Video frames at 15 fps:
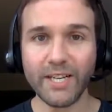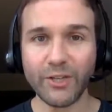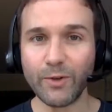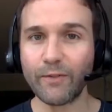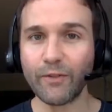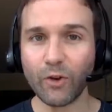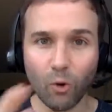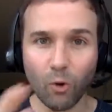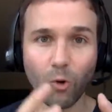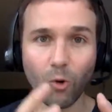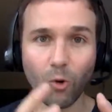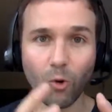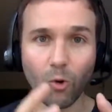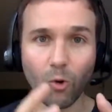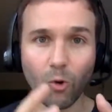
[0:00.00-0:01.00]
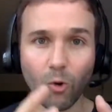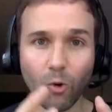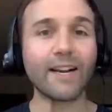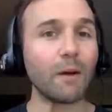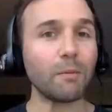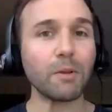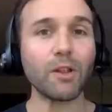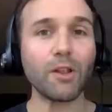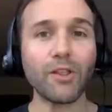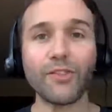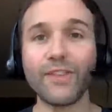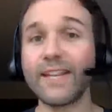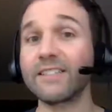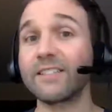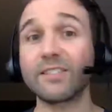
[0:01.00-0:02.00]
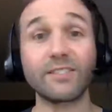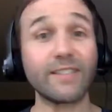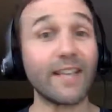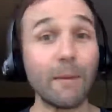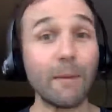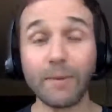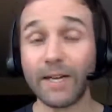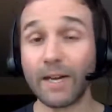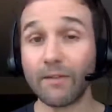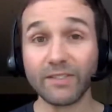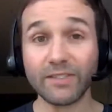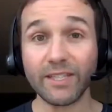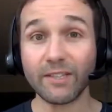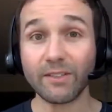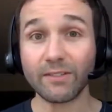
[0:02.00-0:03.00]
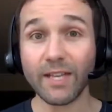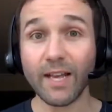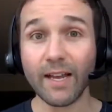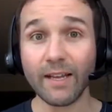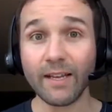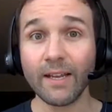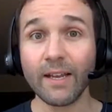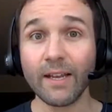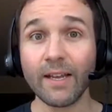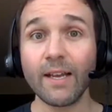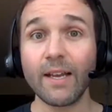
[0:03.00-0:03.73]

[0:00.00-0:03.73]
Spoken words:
You have the core, and then you have the couple other things that just happen every single day